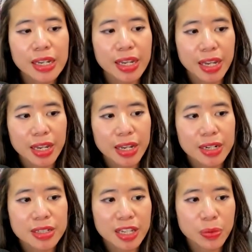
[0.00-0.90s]

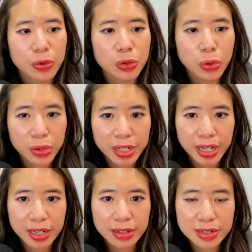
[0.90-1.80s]
and it will
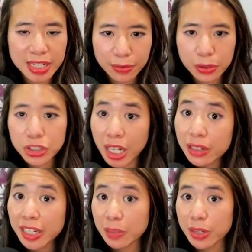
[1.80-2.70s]
coordinate several child
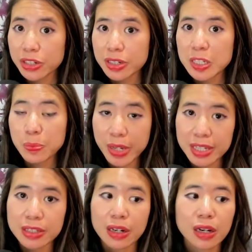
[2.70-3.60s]
animations
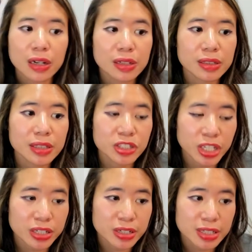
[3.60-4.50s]
based on the
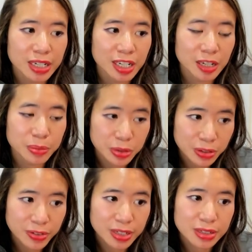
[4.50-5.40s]
changes that it
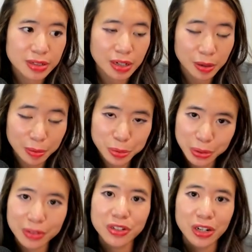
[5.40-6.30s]
observes
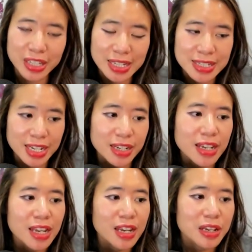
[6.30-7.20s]
on that state.
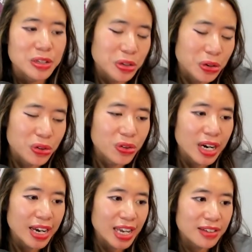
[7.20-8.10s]
So
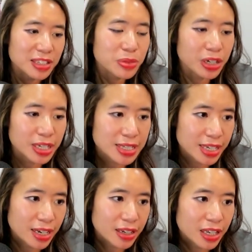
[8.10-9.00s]
I have some target
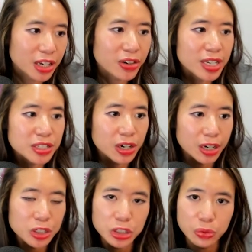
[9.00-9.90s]
state. Here it's
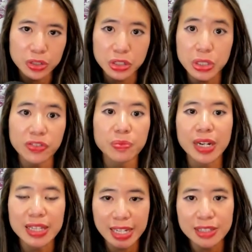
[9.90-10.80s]
card shown, which is driven
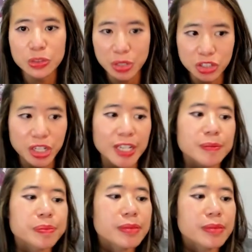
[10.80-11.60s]
by that switch again.